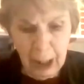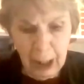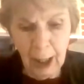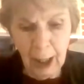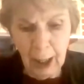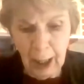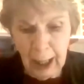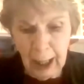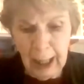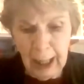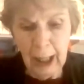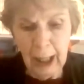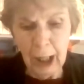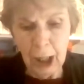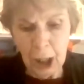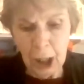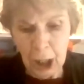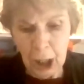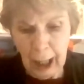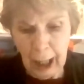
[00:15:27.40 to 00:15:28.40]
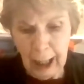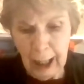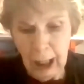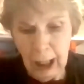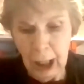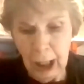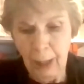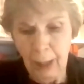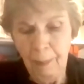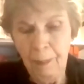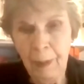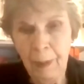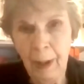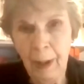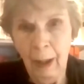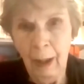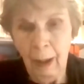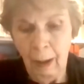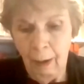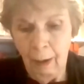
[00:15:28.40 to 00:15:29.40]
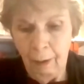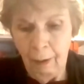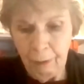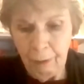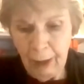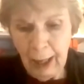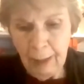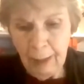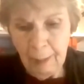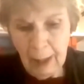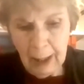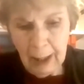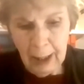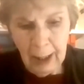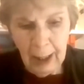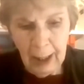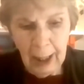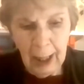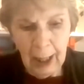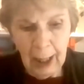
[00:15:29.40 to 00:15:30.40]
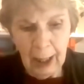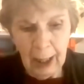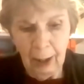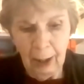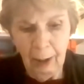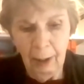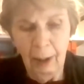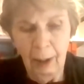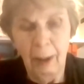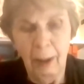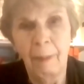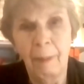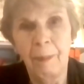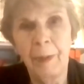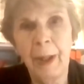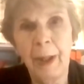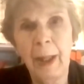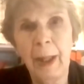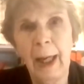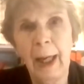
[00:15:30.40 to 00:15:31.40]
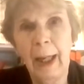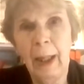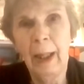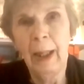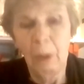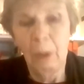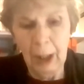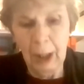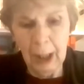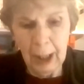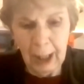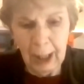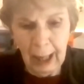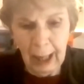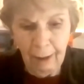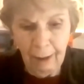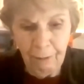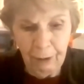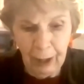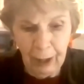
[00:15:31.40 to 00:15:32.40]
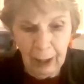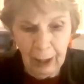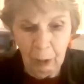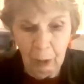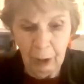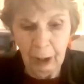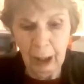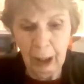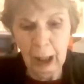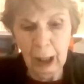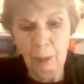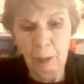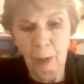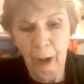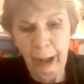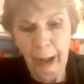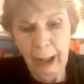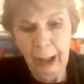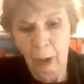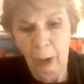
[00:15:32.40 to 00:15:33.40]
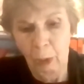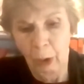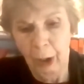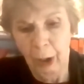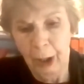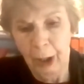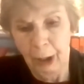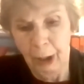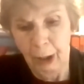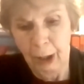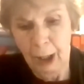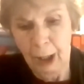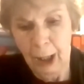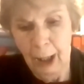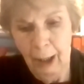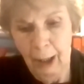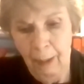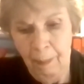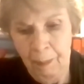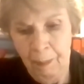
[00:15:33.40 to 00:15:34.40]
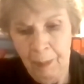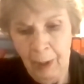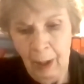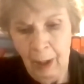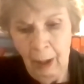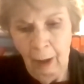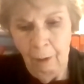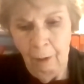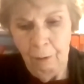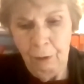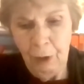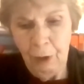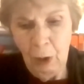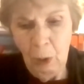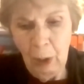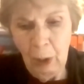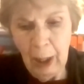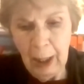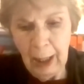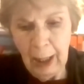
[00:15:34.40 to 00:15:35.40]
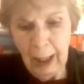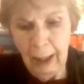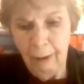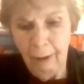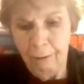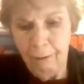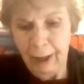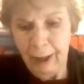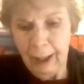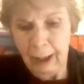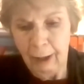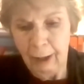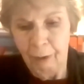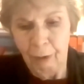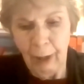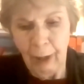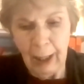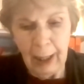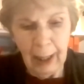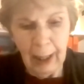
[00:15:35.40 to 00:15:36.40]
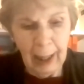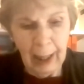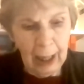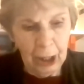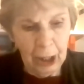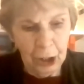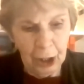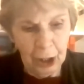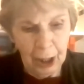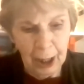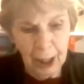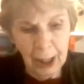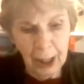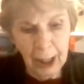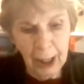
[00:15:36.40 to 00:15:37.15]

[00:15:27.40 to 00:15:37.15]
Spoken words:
needs change, fragmented care, inadequate staffing with exploited workers, few and ineffective regulations,